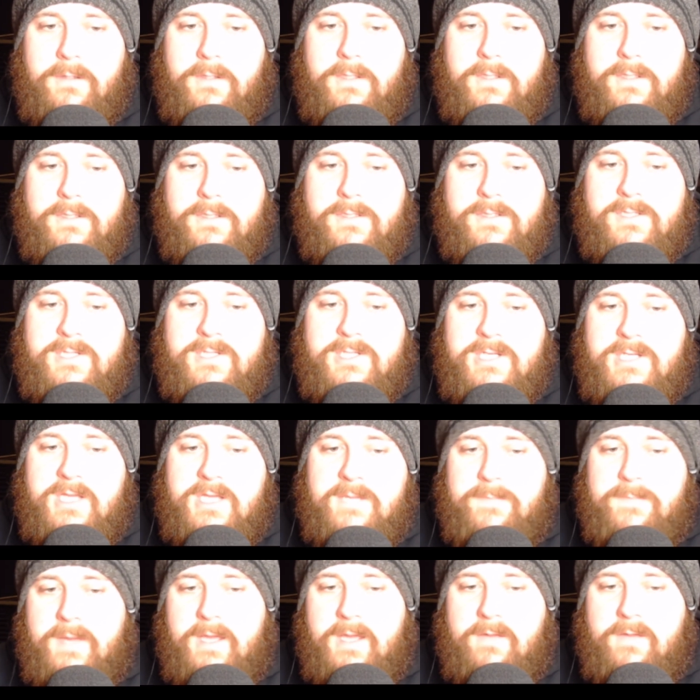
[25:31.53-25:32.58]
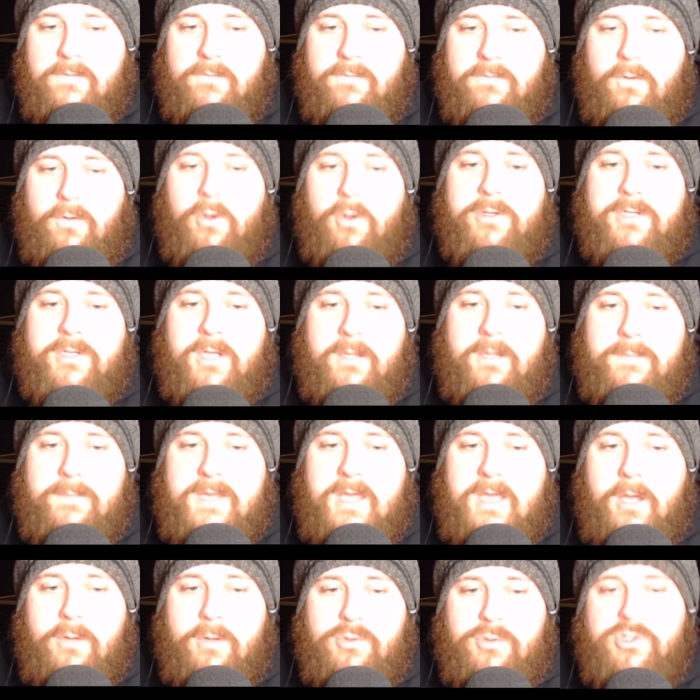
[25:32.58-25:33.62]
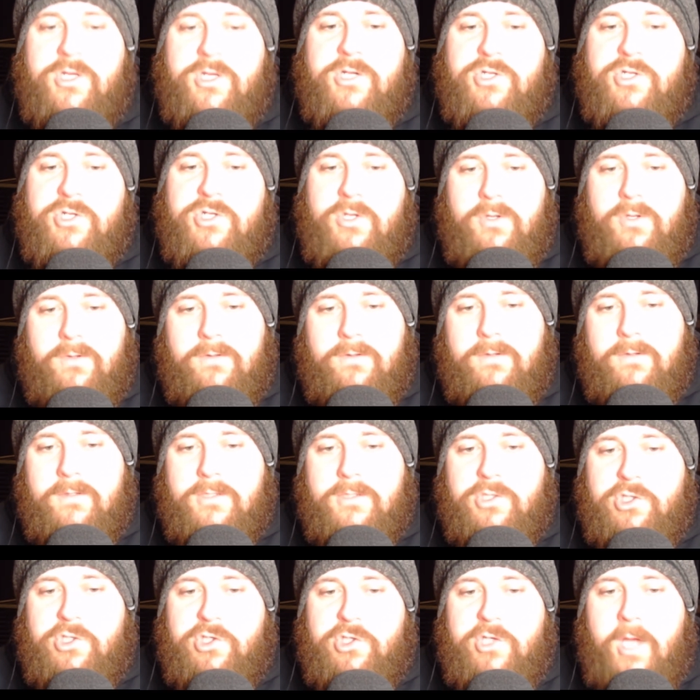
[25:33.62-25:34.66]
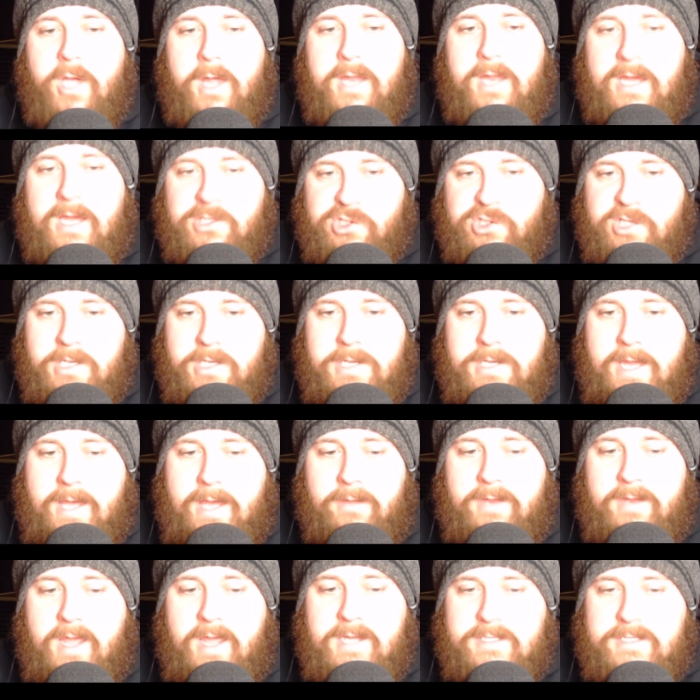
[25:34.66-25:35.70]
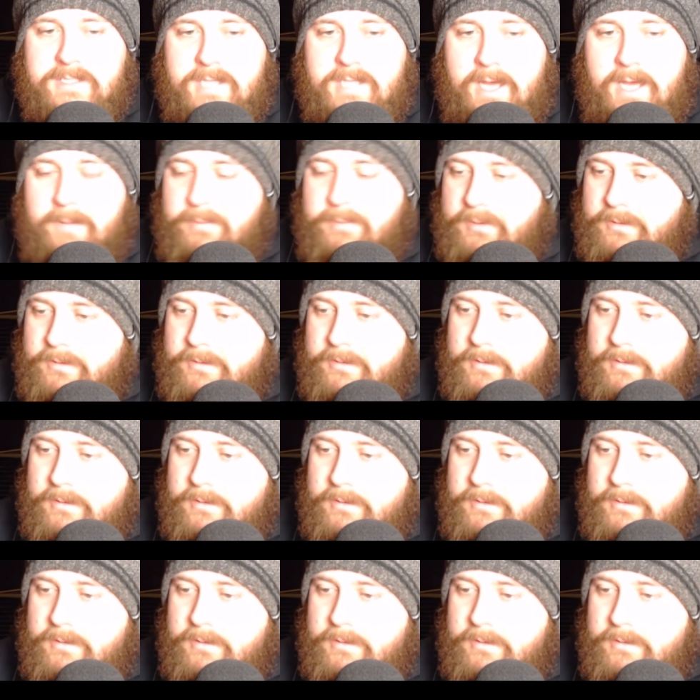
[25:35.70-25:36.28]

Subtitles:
Stipe Vodka Miocic, dude. Shut that shit down ASAP.